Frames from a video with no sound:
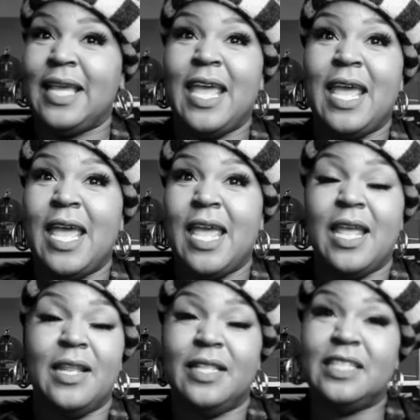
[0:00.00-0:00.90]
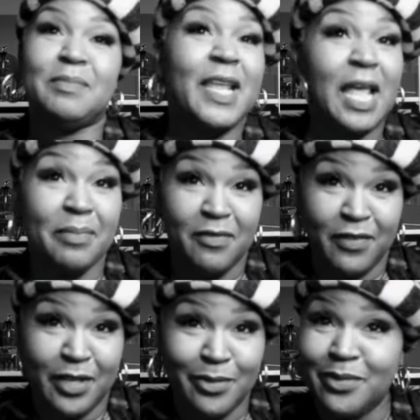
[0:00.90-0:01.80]
and this may not be for
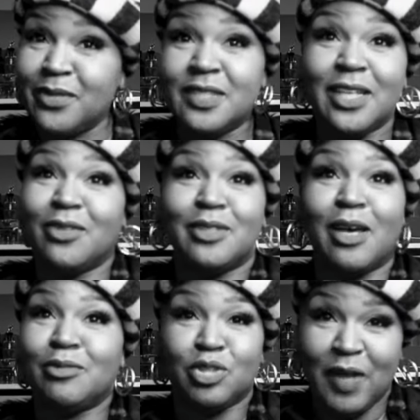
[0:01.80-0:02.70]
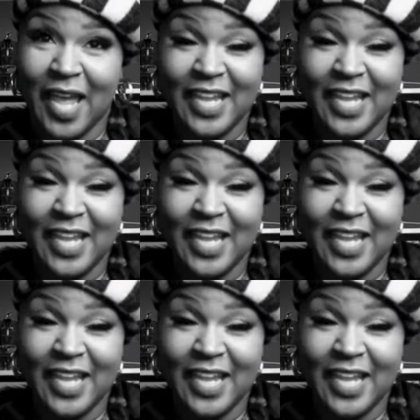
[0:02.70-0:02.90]
you, so don't try